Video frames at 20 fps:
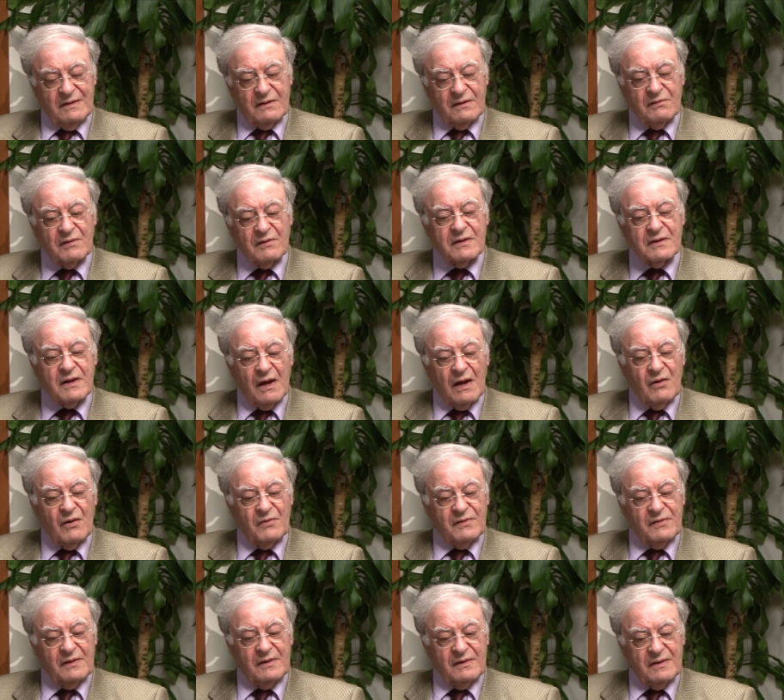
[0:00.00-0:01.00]
turned
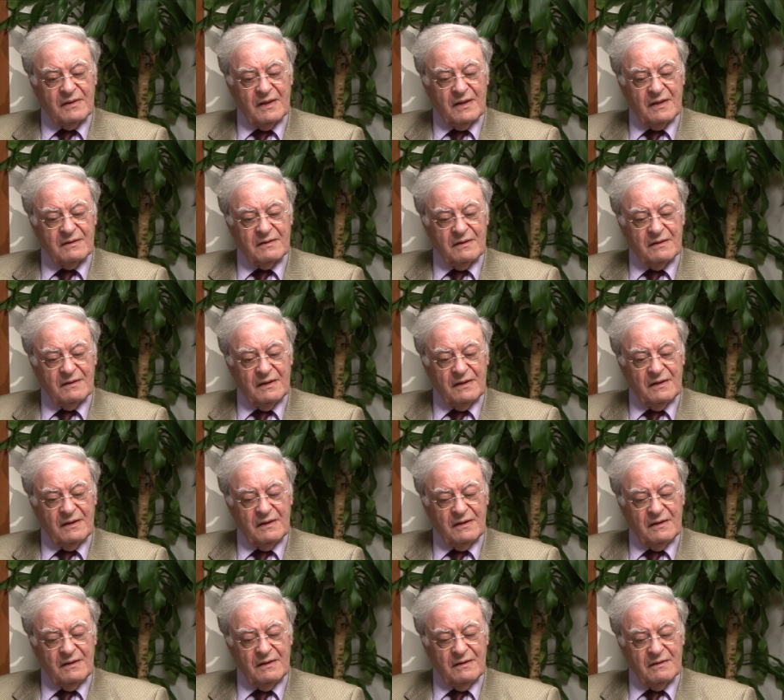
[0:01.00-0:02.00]
out that
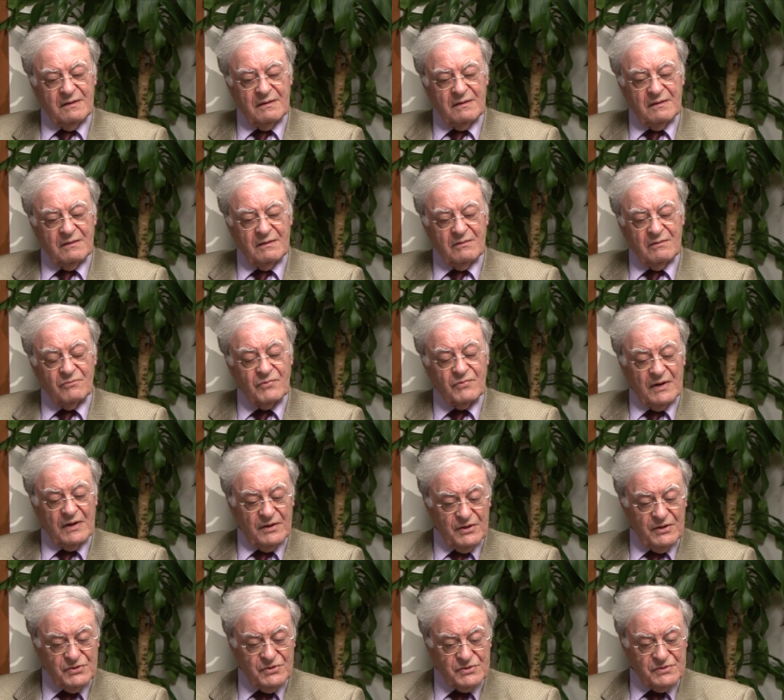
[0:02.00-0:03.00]
the
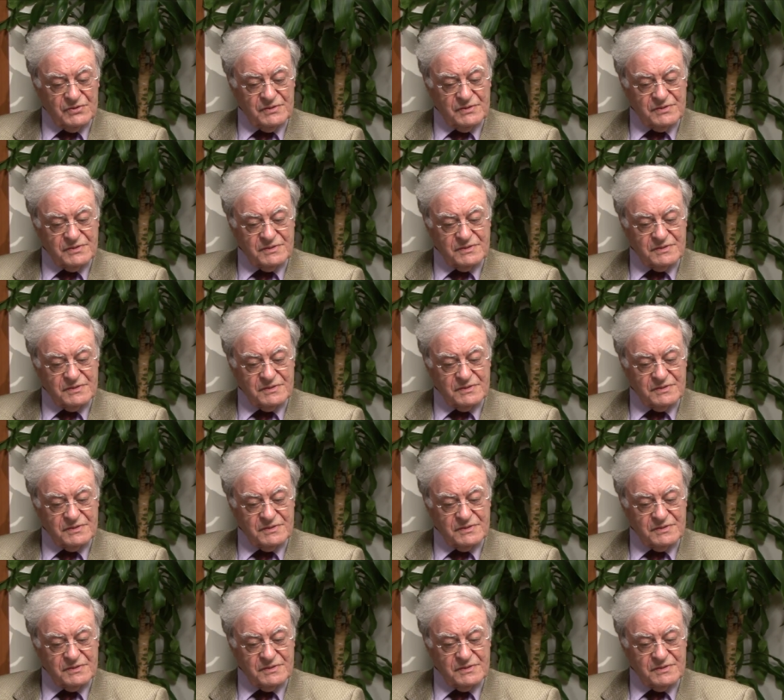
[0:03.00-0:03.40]
religious